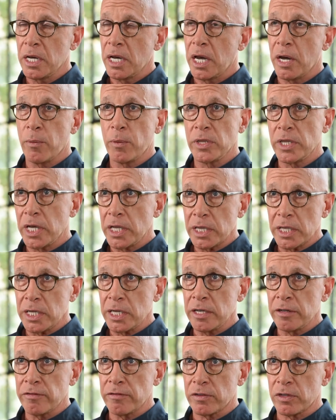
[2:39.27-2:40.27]
and when they
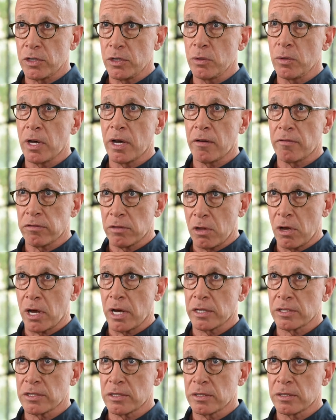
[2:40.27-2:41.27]
leave, you have
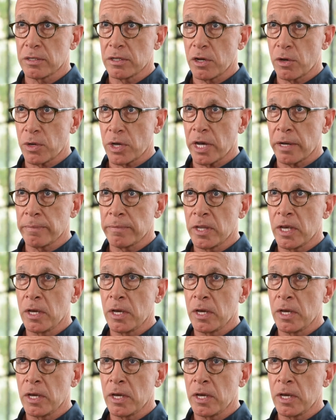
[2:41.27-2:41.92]
lost, okay?